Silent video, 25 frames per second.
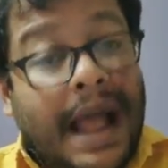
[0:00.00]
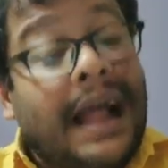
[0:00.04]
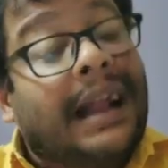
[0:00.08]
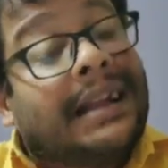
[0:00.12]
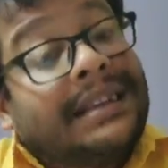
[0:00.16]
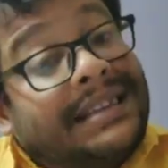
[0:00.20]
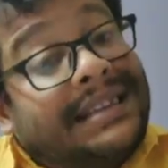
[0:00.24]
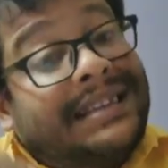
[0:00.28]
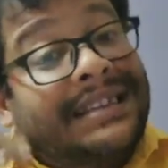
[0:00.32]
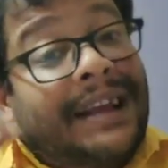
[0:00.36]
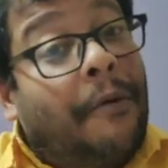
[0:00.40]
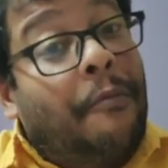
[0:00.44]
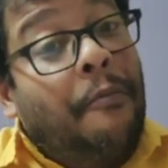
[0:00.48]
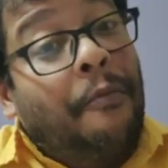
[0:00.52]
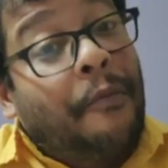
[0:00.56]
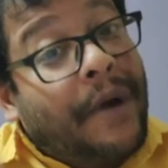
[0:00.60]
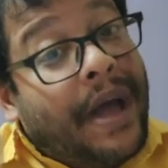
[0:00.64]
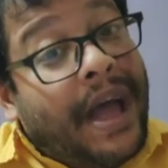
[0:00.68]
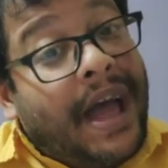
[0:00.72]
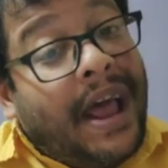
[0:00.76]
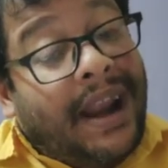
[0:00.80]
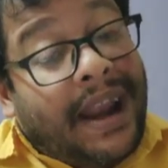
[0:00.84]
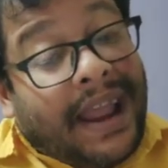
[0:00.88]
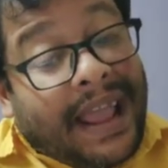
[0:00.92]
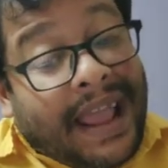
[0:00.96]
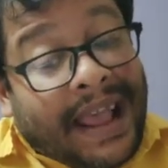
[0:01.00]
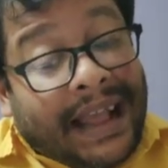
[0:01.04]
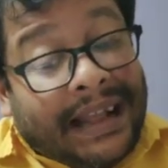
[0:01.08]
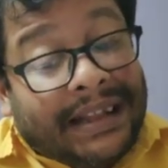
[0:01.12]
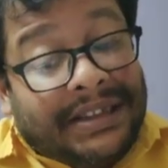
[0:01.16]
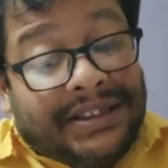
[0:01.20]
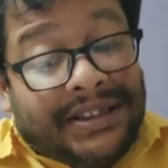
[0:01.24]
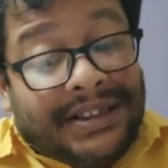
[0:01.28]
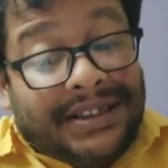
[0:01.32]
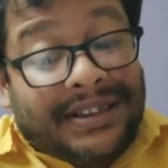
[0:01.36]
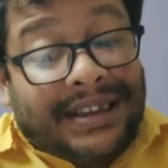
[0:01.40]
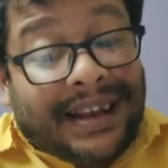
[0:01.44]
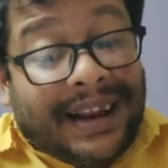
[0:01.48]
And somewhere
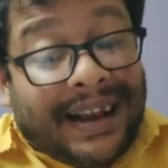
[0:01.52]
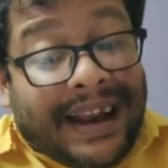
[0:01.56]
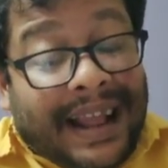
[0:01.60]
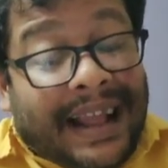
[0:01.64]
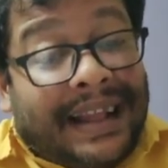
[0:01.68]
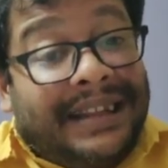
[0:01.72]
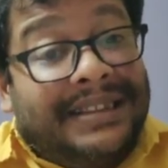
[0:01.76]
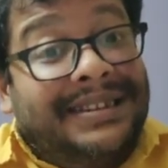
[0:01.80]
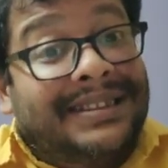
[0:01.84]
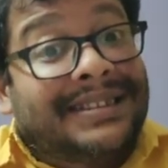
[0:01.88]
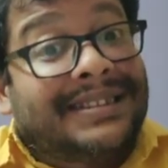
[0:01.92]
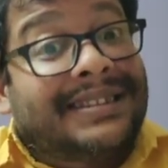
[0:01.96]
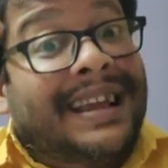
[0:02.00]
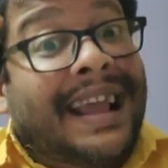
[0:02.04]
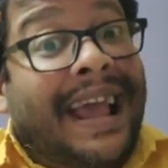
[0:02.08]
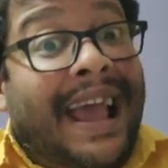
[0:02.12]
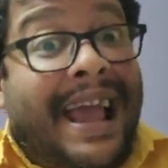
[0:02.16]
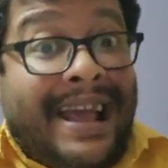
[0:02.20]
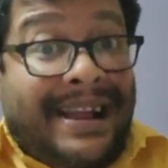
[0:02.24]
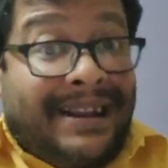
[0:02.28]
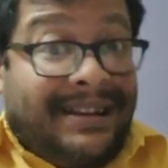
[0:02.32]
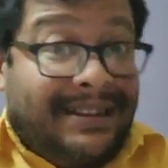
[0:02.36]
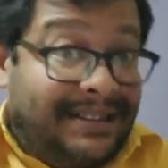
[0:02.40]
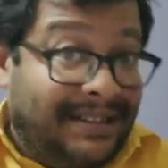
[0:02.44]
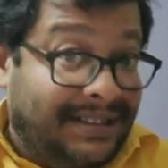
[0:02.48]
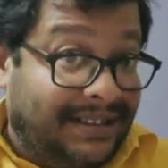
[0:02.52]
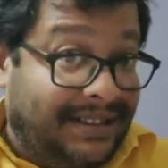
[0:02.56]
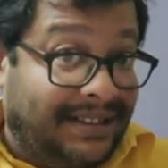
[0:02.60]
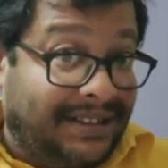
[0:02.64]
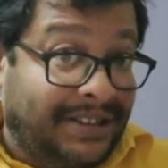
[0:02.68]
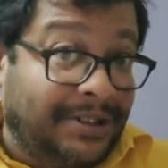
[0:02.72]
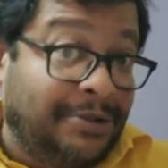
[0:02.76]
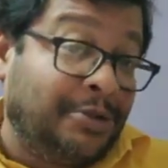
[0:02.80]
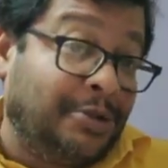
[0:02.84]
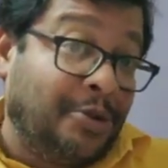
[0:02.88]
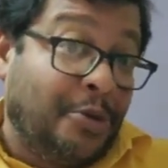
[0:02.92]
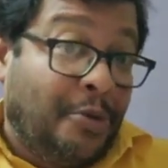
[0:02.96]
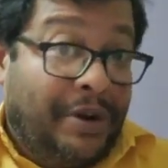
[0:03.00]
ages and ages
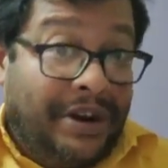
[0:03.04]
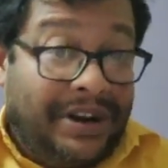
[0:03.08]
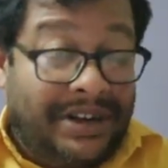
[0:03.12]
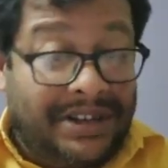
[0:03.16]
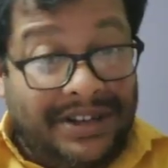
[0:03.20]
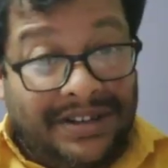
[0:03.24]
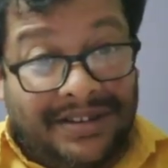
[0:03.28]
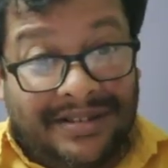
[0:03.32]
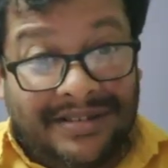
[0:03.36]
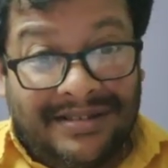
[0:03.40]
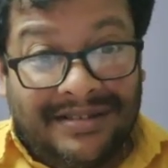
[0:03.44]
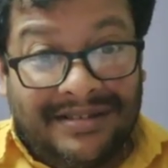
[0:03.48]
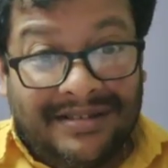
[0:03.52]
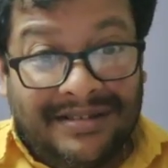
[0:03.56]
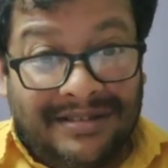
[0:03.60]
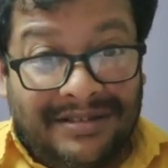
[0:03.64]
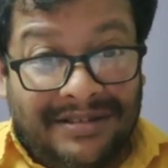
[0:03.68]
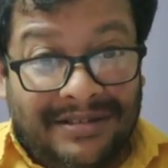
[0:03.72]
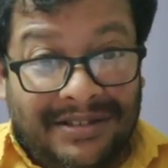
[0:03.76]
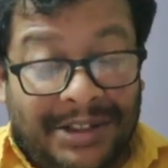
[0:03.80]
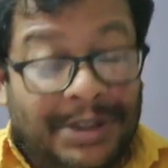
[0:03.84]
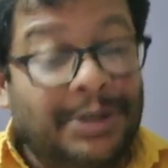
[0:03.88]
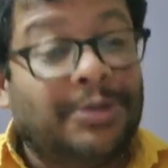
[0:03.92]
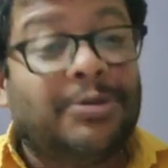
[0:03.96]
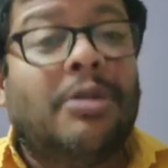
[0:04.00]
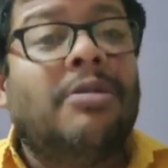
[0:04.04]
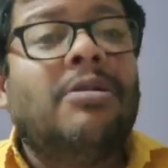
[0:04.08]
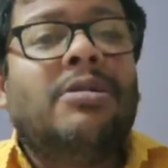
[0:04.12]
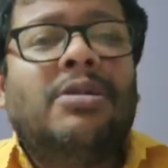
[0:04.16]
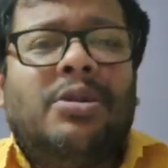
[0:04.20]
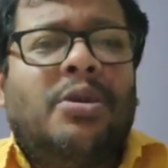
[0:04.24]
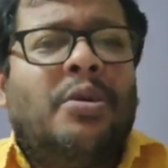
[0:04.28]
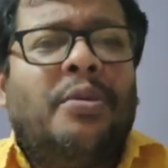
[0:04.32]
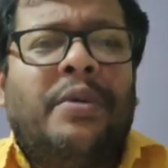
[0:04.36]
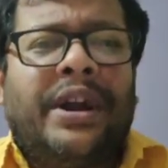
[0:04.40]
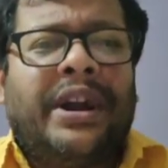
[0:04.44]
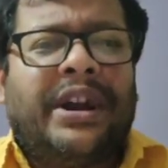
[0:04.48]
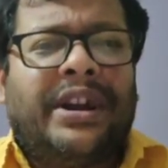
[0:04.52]
hence, you do it. You
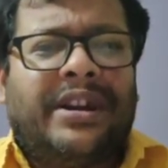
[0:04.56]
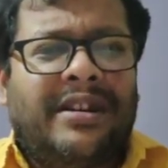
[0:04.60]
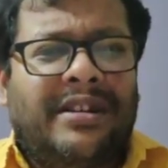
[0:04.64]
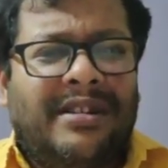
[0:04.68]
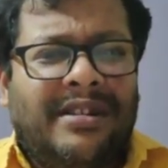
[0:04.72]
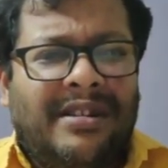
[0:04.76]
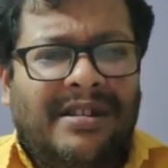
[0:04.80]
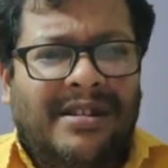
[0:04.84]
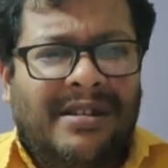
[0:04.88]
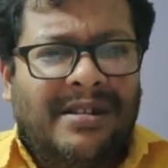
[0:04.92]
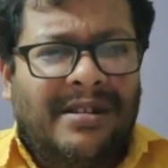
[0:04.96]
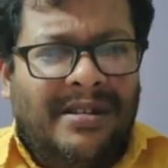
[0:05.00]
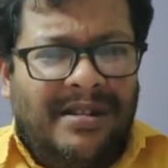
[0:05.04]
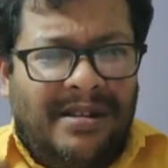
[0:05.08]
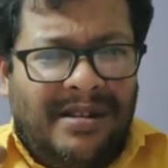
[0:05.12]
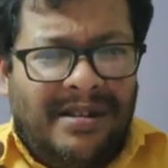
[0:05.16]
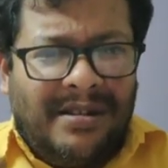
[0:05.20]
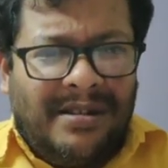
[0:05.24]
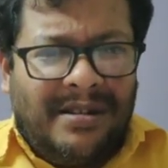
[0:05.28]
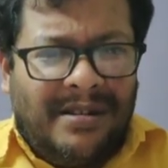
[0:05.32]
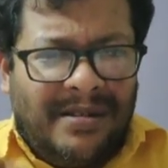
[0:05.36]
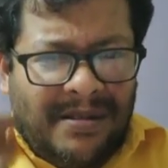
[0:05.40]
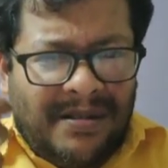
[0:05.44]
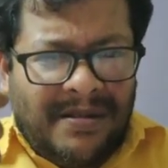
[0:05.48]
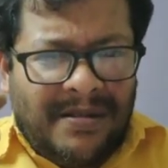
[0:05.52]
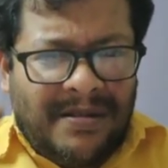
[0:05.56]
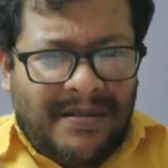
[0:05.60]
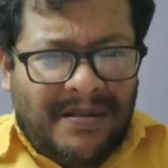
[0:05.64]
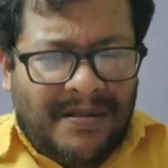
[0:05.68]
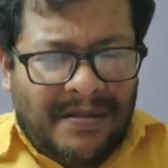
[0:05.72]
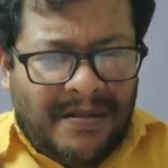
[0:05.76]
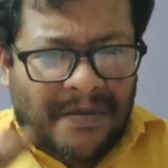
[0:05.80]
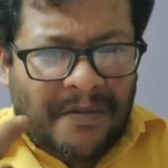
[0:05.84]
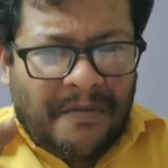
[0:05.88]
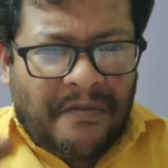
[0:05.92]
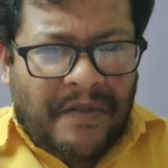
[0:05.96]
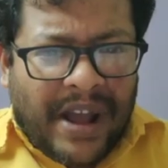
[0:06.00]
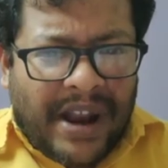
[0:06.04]
don't do it
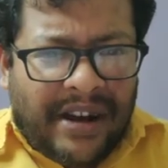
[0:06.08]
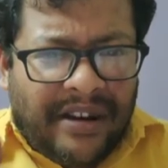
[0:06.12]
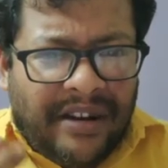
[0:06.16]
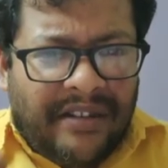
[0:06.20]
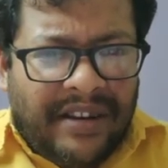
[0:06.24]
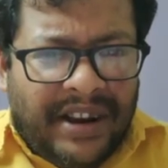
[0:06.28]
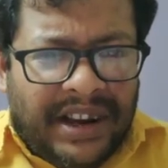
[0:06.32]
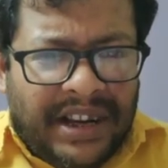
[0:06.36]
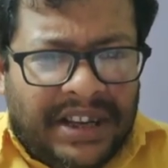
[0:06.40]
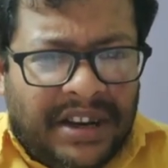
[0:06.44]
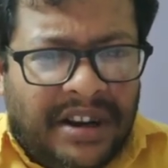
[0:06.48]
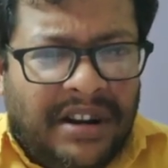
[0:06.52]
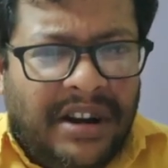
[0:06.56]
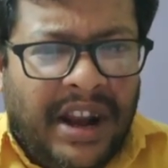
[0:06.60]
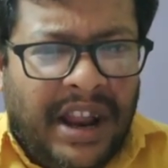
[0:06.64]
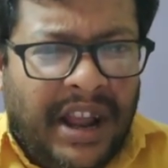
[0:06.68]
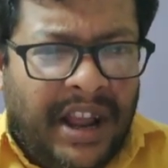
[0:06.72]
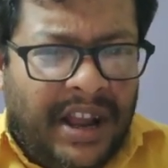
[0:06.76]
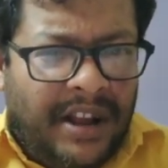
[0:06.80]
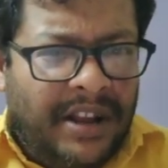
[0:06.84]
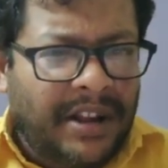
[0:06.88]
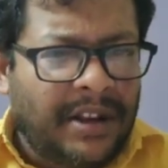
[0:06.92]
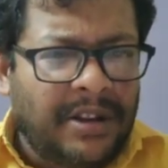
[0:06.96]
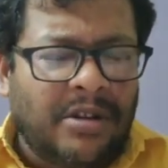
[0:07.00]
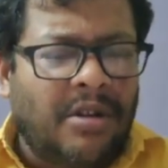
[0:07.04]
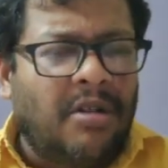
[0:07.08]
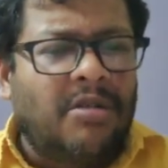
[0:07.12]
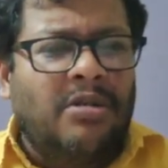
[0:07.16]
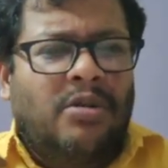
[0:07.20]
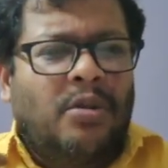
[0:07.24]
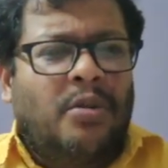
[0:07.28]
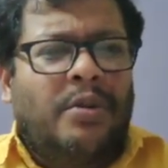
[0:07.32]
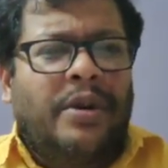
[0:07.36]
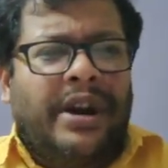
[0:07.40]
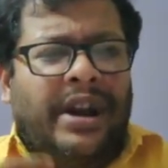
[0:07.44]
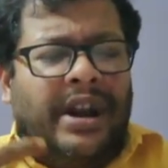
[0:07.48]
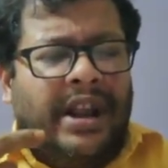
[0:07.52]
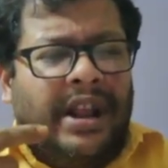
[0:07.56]
very recently. You don't
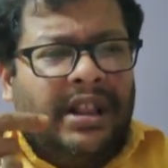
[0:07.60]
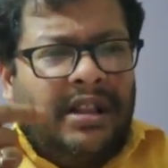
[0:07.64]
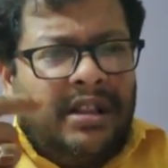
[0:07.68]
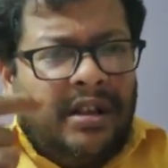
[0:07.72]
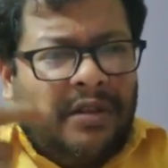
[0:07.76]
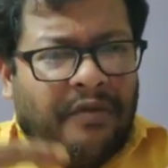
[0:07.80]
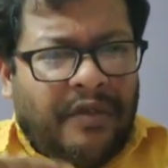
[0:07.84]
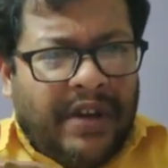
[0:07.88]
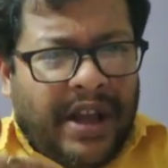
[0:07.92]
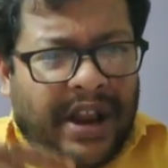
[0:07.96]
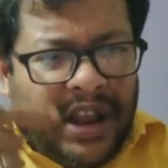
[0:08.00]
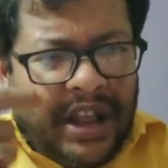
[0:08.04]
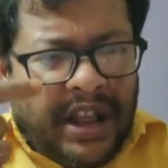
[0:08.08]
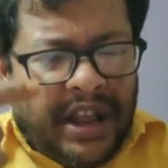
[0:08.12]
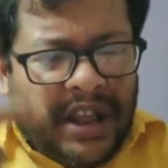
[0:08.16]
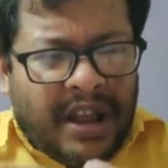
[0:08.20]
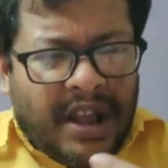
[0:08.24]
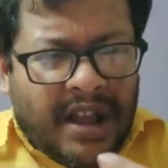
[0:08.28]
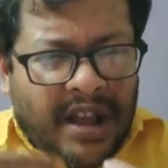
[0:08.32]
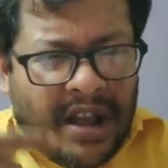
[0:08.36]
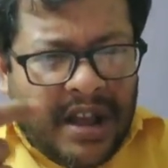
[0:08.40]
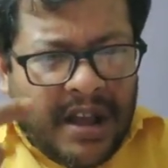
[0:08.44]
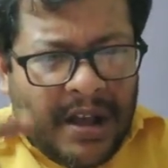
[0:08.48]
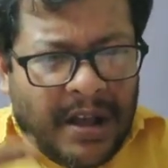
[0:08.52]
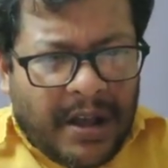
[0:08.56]
do it in the very,